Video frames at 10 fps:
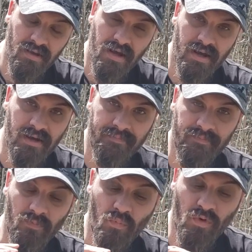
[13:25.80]

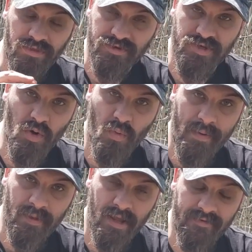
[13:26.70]
if there's no
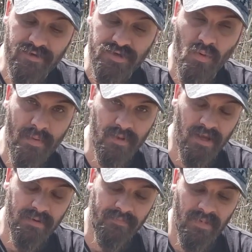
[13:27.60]
weapon
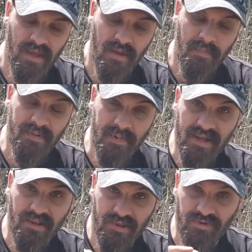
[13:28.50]
light, but
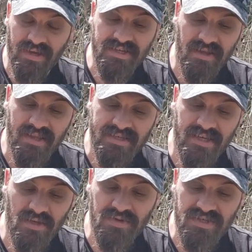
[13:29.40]
being that there is on this,
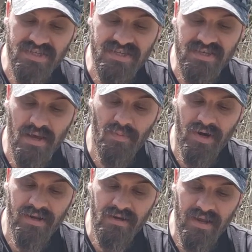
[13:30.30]
it uses this nub
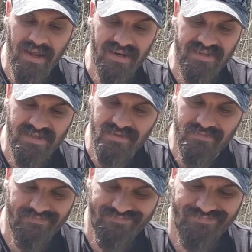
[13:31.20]
right here, and it's
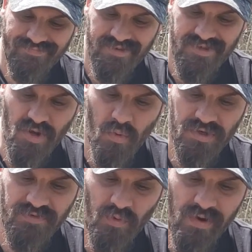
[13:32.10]
no
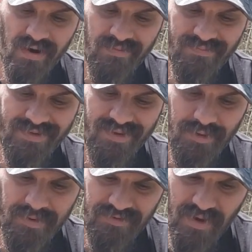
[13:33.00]
worse for wear. A
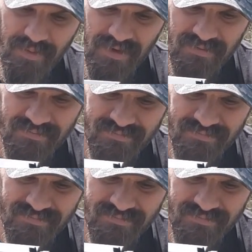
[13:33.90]
little bit of rubbing,